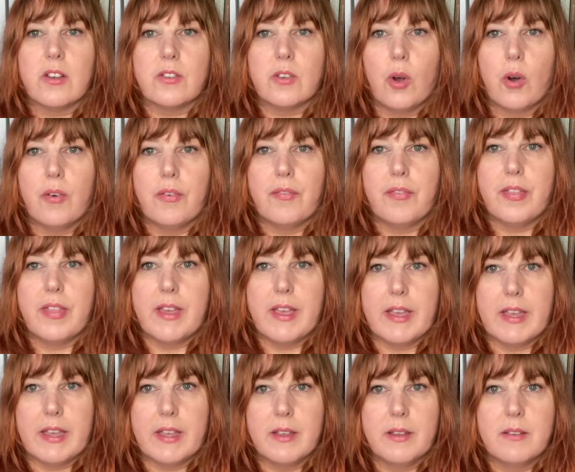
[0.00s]
off
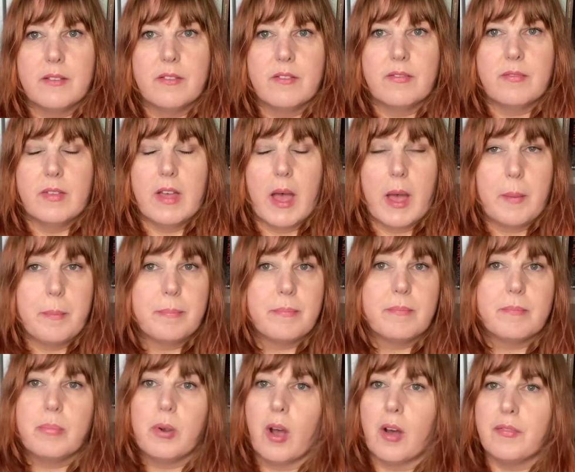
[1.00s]
the
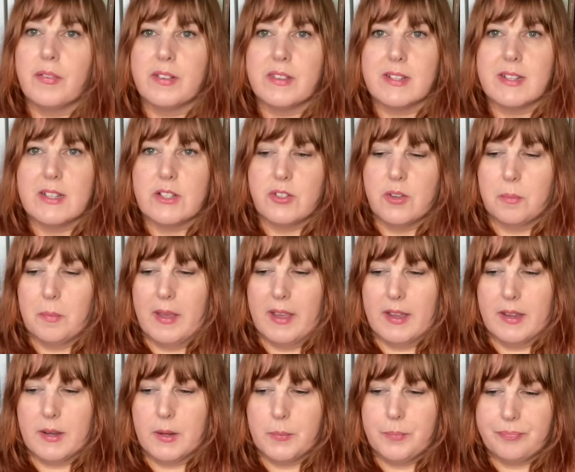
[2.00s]
profits that you
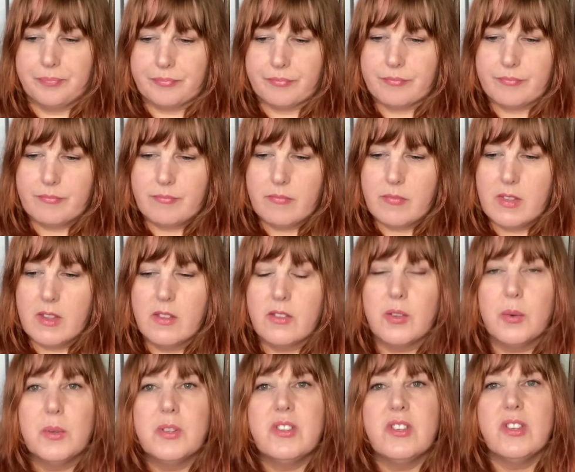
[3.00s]
make.
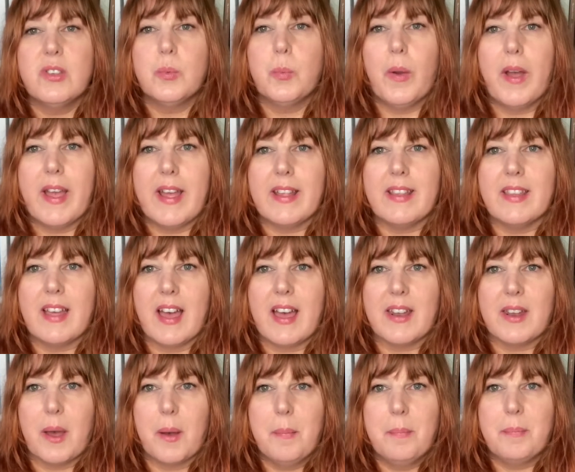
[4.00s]
So it's just weighing
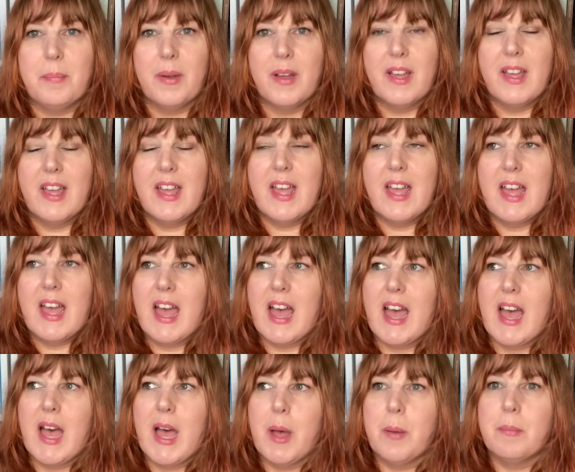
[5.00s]
that up.
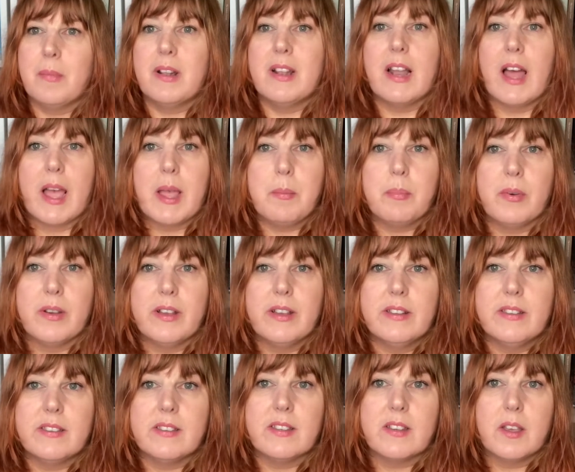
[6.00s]

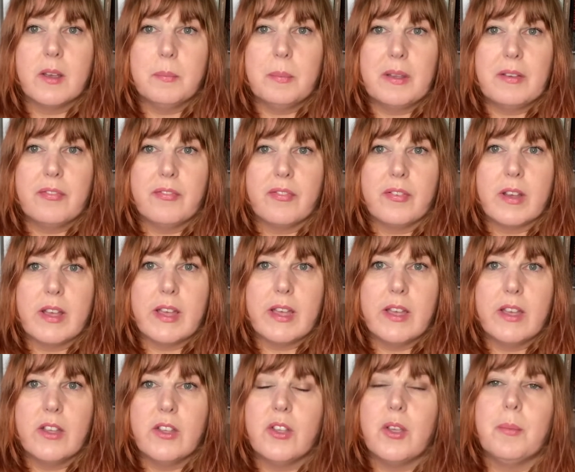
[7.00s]
Libraries could be
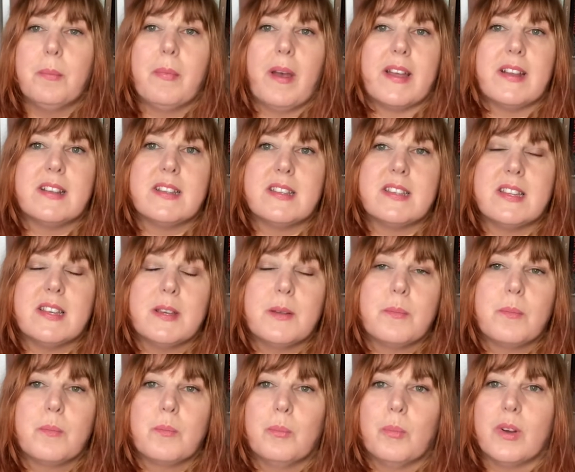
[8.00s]
free. You might
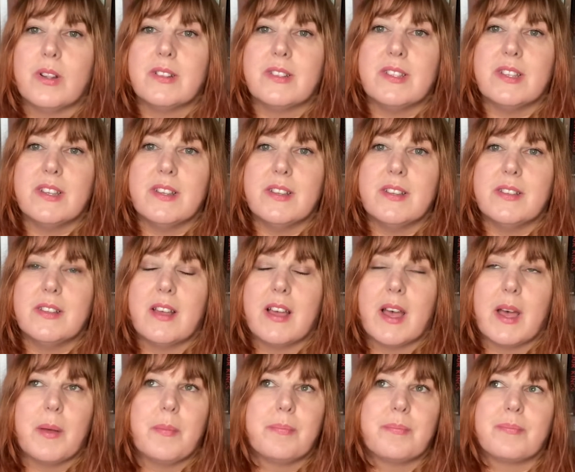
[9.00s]
want to
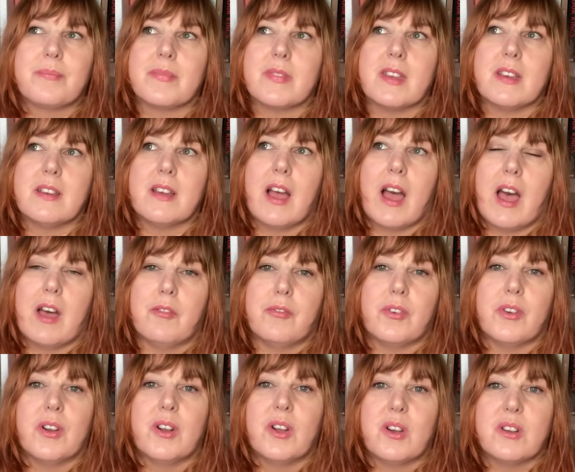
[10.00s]
have
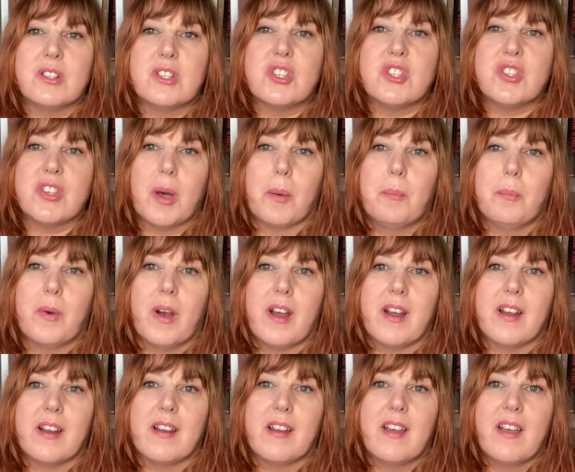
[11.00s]
your launch
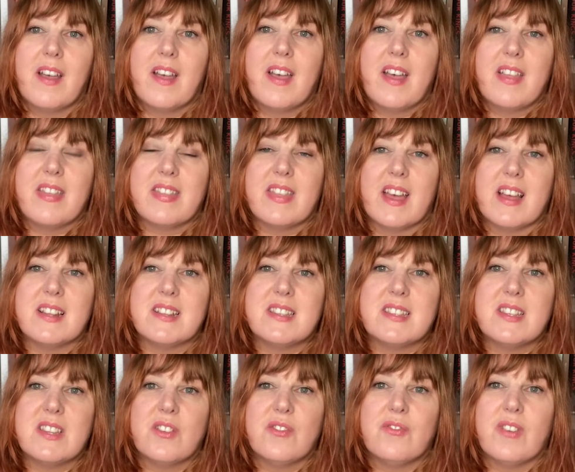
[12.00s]
somewhere that
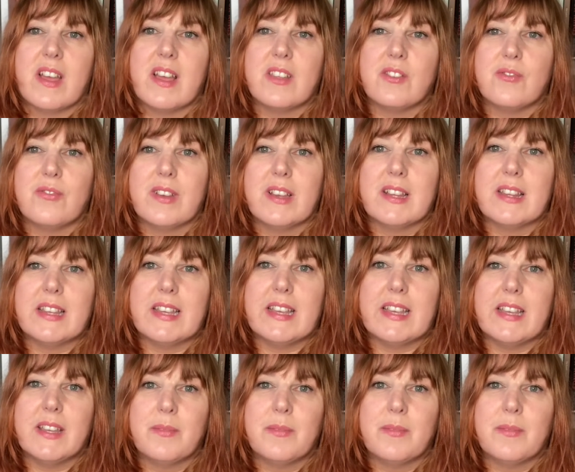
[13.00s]
is really